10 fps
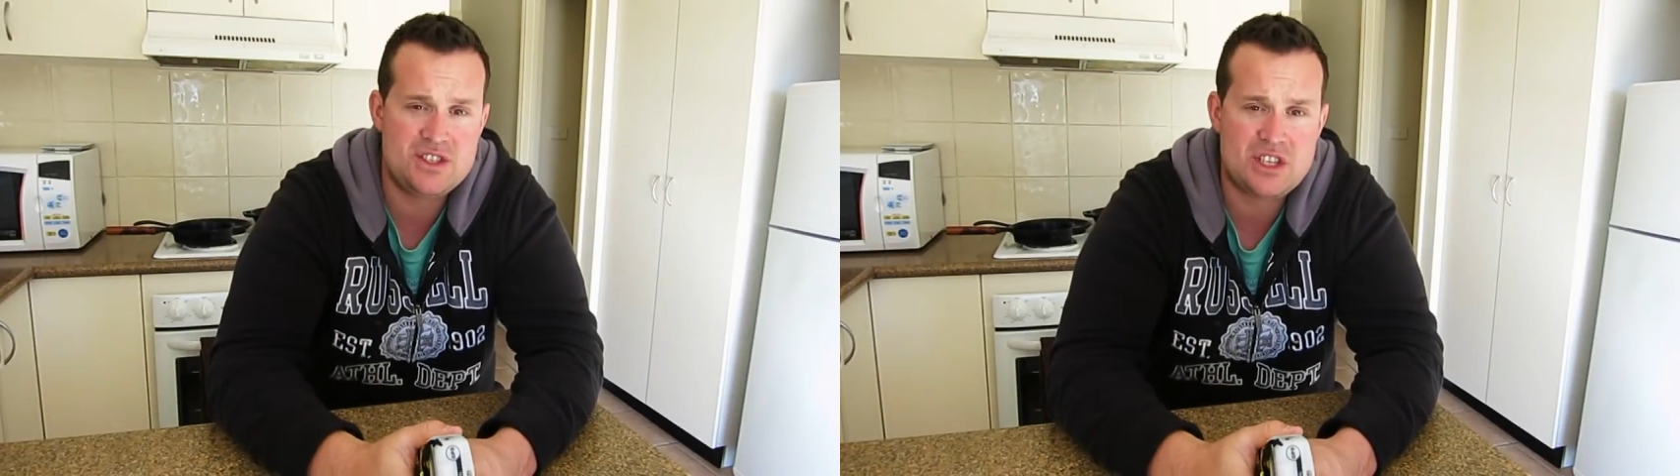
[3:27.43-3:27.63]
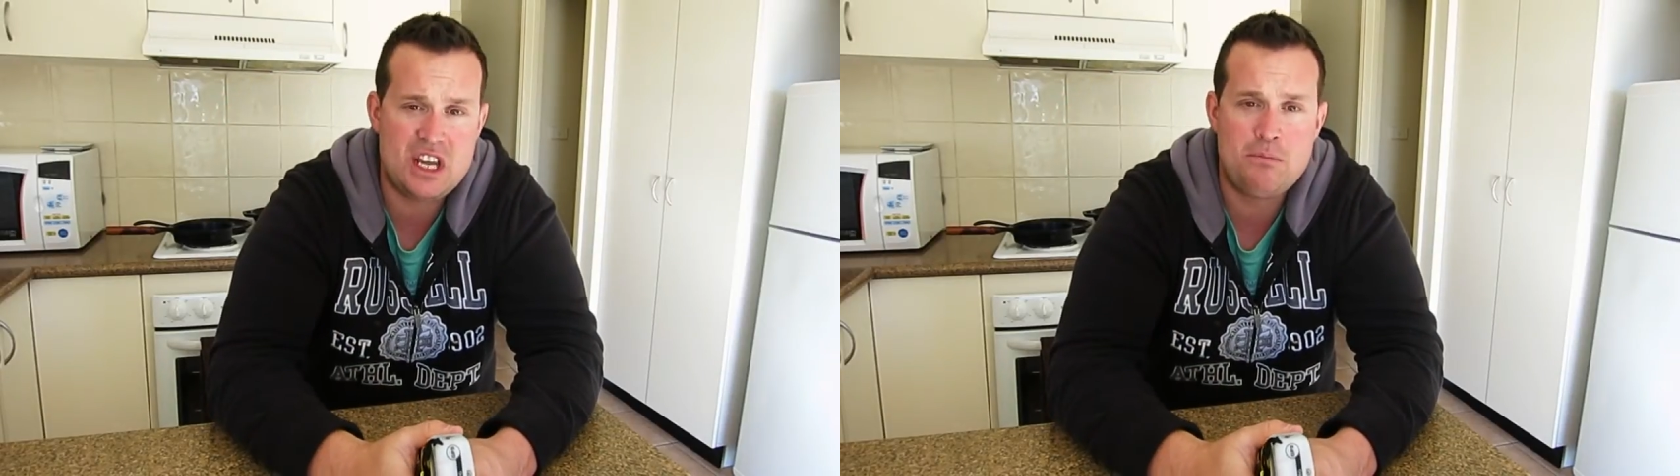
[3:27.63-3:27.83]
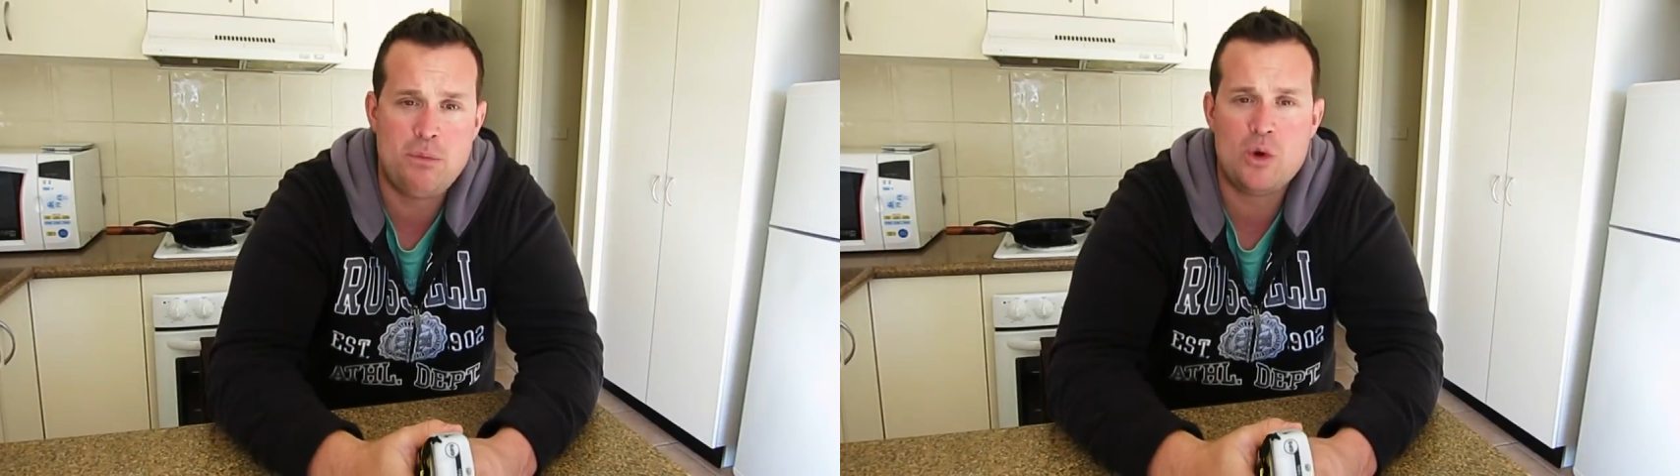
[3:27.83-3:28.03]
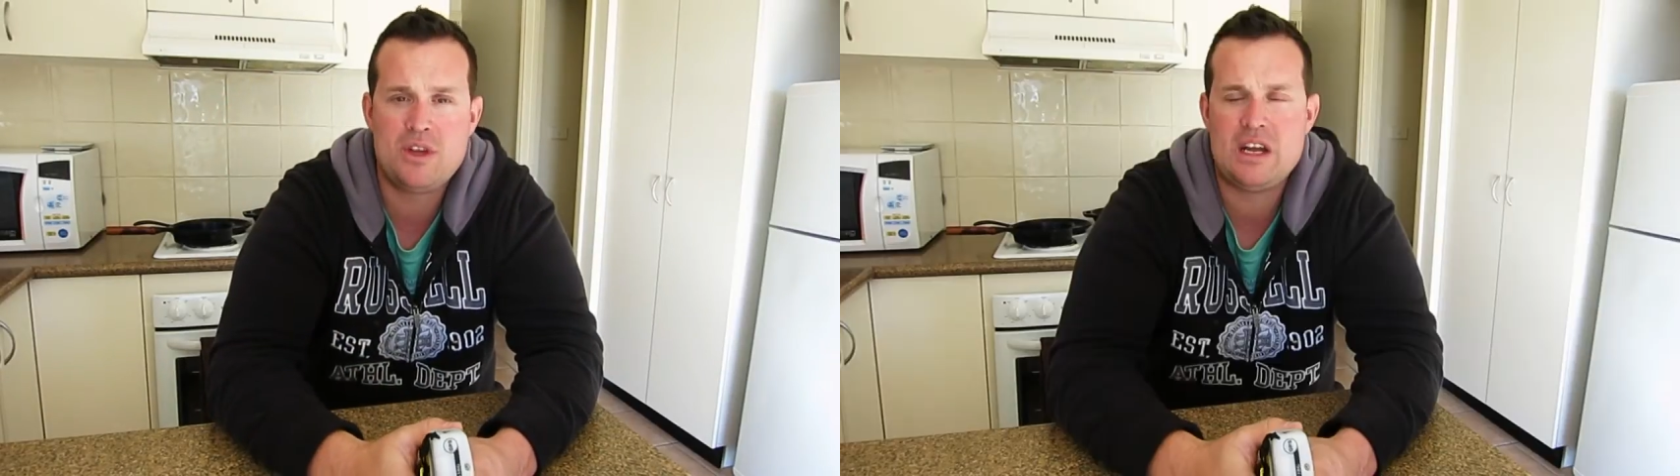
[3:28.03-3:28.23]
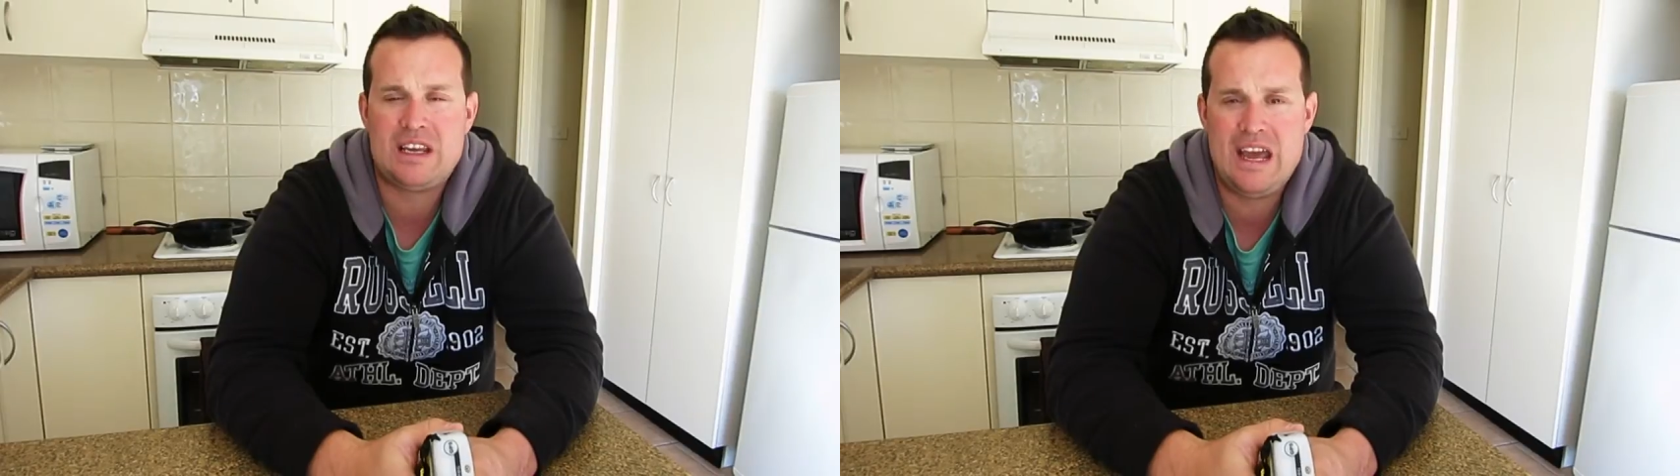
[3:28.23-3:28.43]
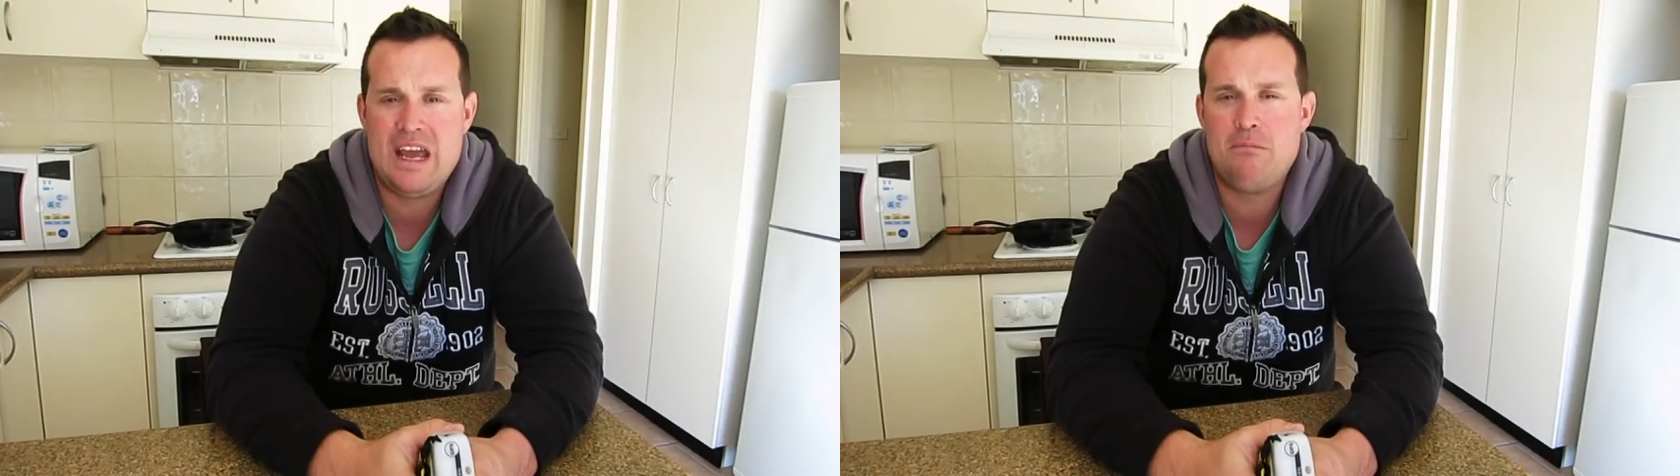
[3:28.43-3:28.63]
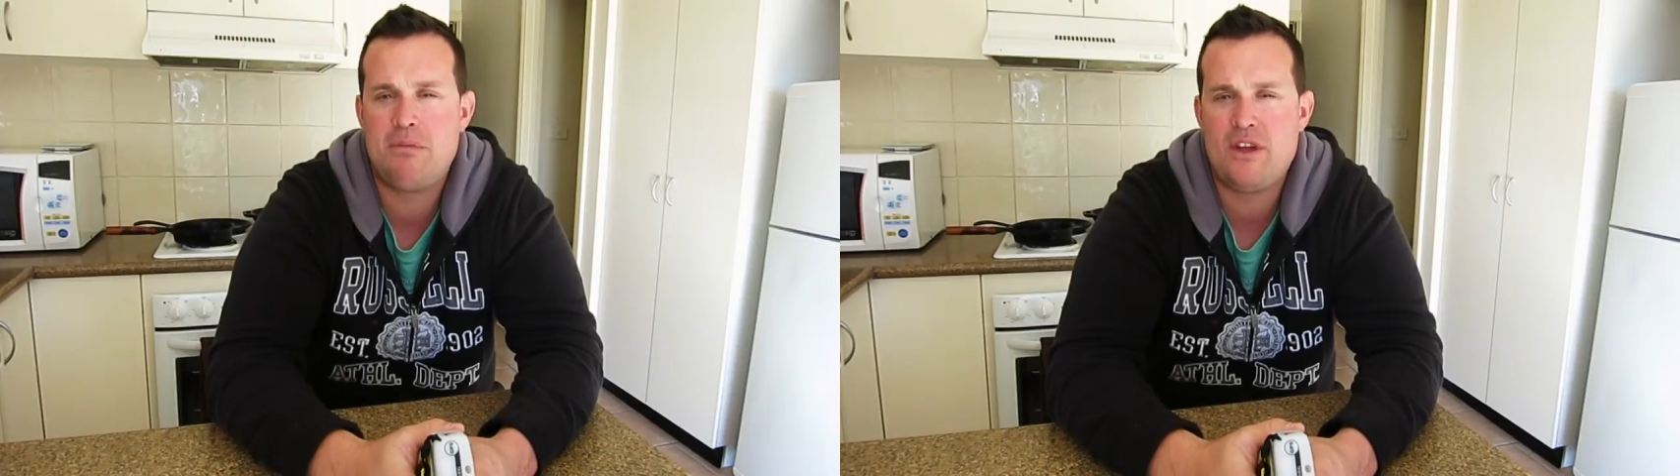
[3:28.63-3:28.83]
seaboard, you know, Canberra,